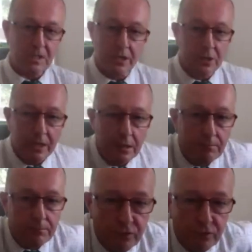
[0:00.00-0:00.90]
I don't mean
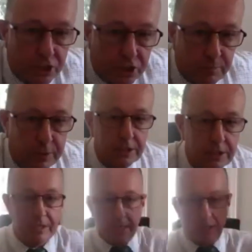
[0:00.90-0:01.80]
a religious priest,
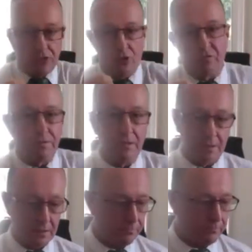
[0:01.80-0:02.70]
I mean a doof
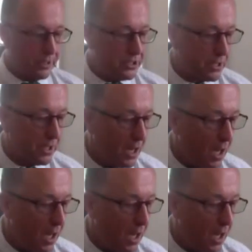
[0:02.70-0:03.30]
priest,